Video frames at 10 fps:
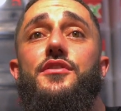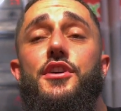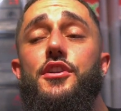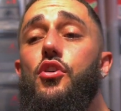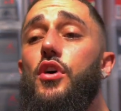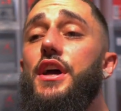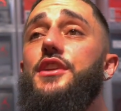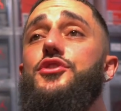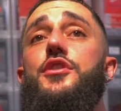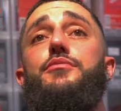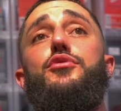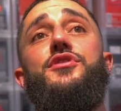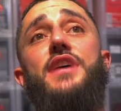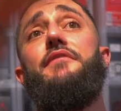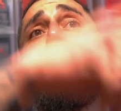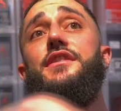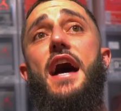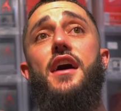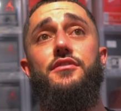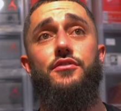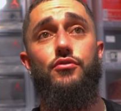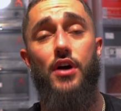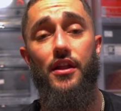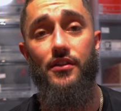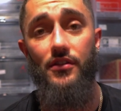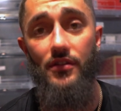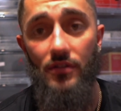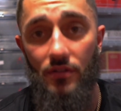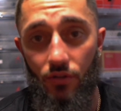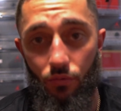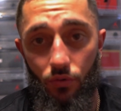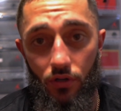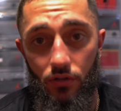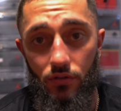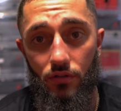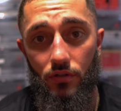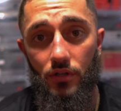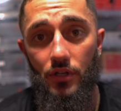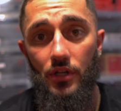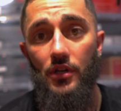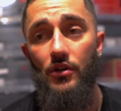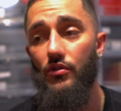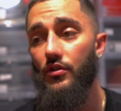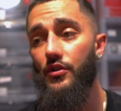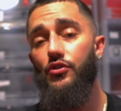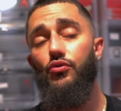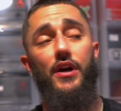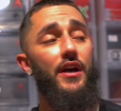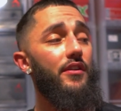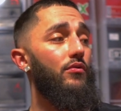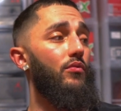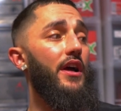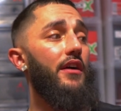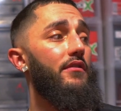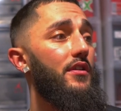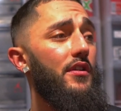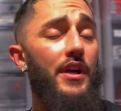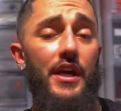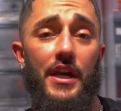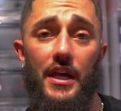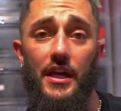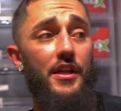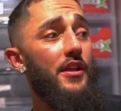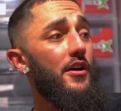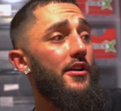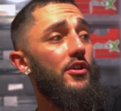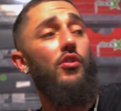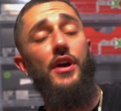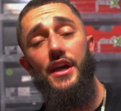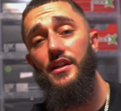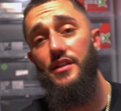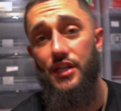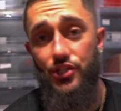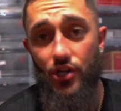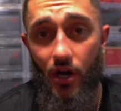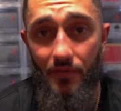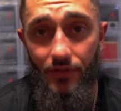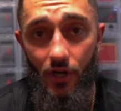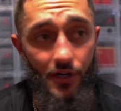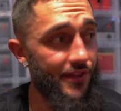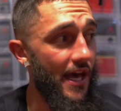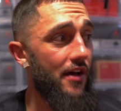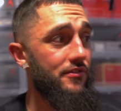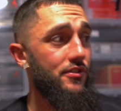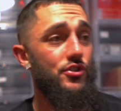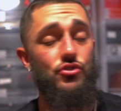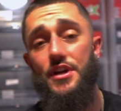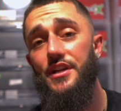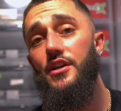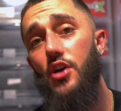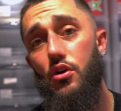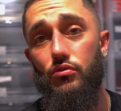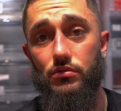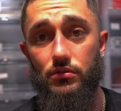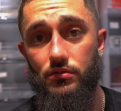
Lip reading: they're going to go ahead and distribute 70,000 throughout the world, or the U.S. or wherever, and then they're going to go ahead and dish off 30,000 straight to GOAT.